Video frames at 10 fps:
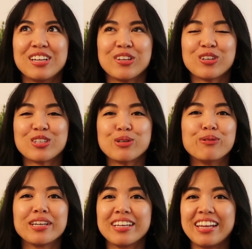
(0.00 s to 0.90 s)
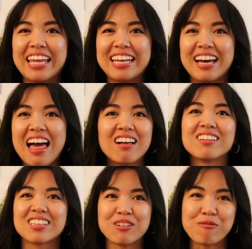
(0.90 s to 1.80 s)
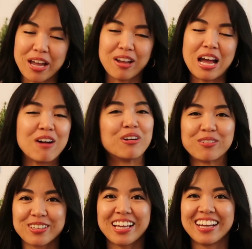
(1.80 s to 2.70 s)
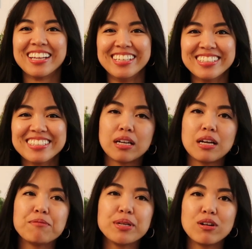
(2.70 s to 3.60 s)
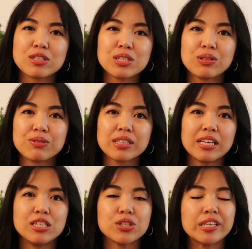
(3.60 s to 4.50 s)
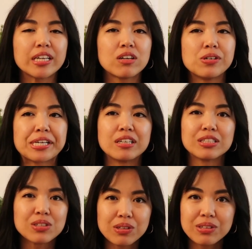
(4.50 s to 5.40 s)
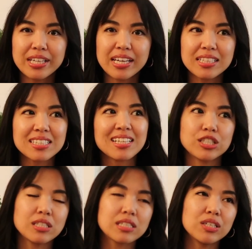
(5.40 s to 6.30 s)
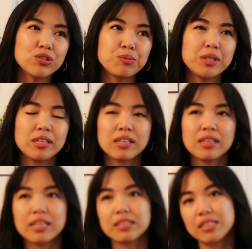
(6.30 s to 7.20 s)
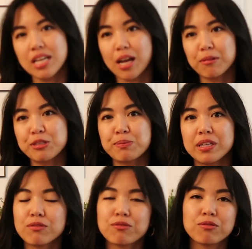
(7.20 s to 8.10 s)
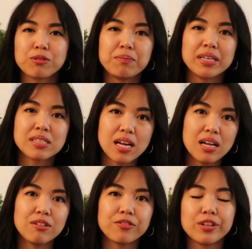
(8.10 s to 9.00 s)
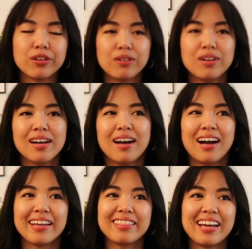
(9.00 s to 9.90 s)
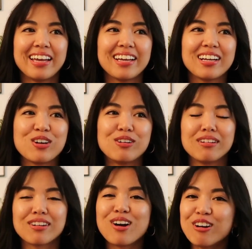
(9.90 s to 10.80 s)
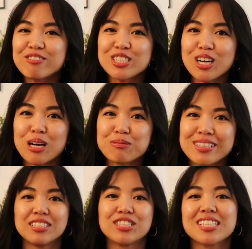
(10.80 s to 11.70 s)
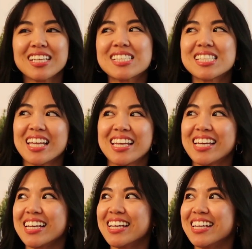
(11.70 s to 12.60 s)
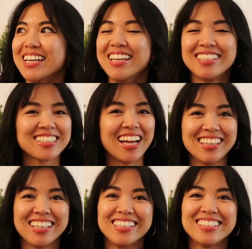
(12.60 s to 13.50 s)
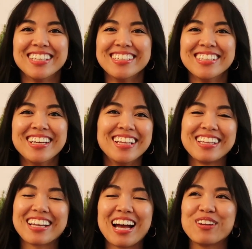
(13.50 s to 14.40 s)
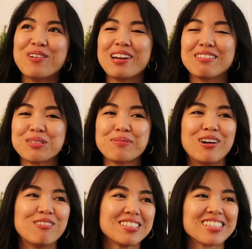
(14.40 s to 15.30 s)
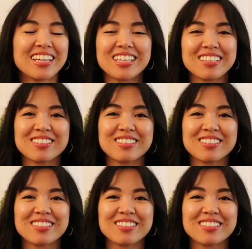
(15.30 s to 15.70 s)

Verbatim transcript: you're doing it in a healthy way, however that is. I've been also really enjoying going on solo dates. It just gives me like the time to spend with myself, you know. I like going to coffee shops and just like sitting in silence. Like I don't have to be always like